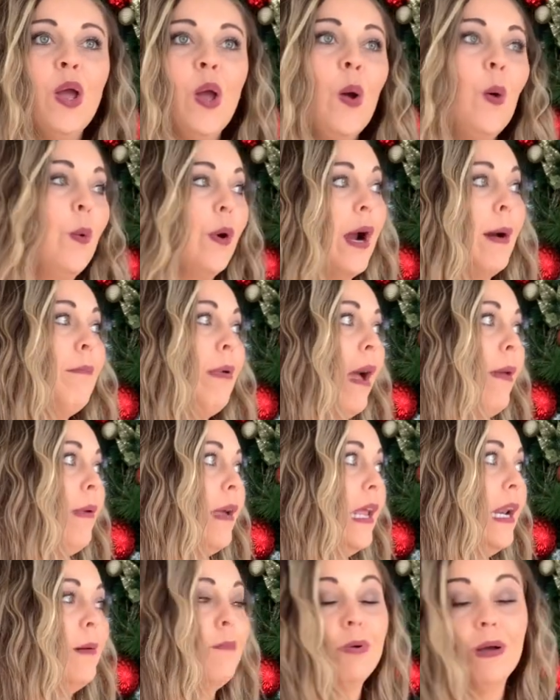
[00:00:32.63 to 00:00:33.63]
where I'm probably
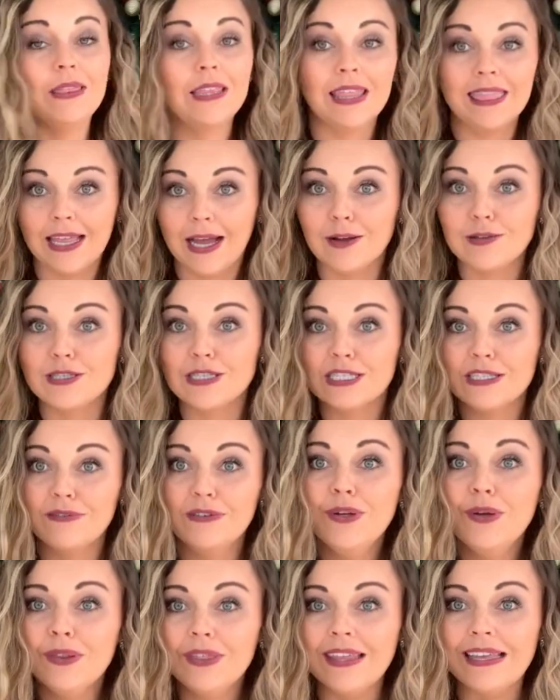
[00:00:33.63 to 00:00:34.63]
going to put the thousands of
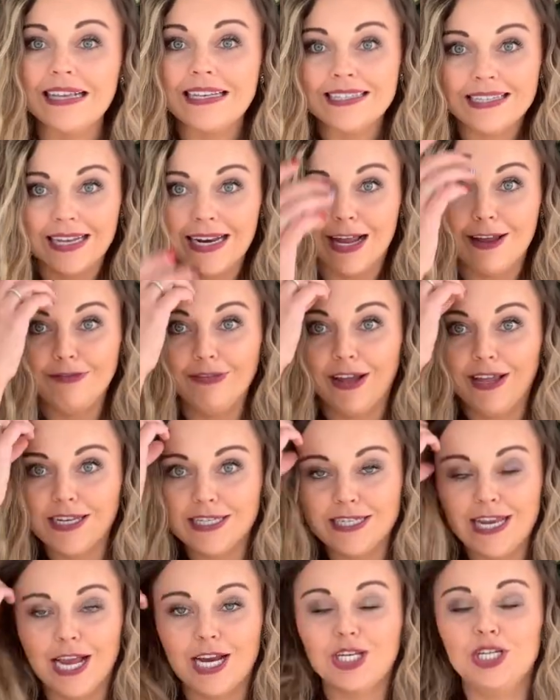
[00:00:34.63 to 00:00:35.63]
new things that I find
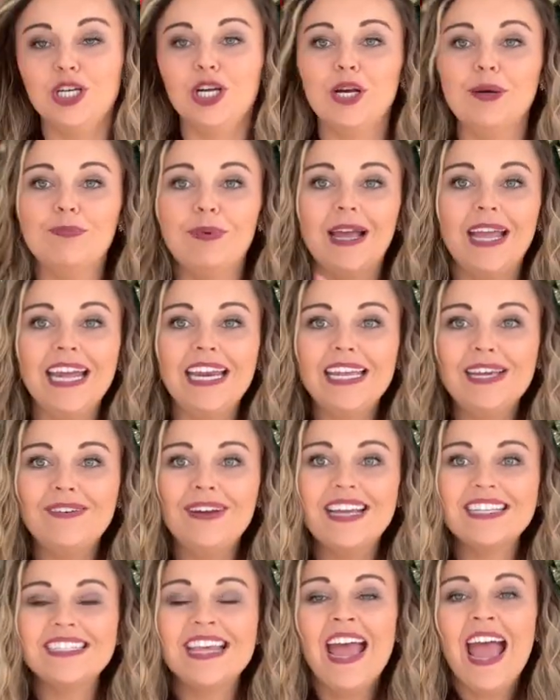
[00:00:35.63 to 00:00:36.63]
next year. But
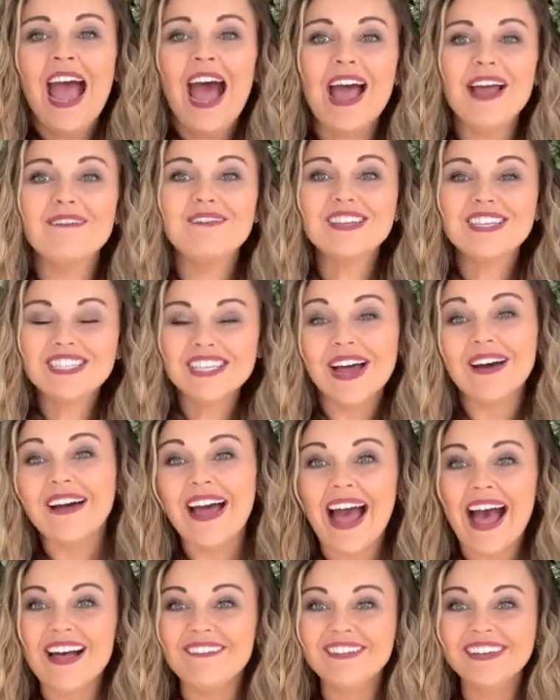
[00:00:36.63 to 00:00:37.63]
anyways, I'm so
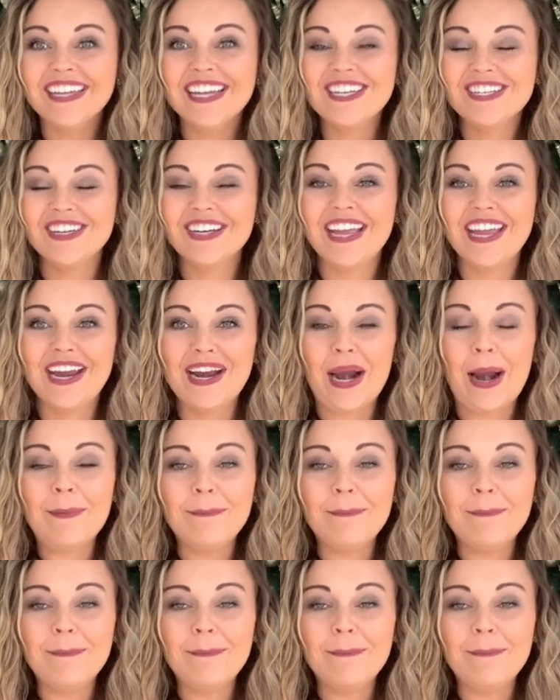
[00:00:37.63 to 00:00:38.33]
happy that you're here.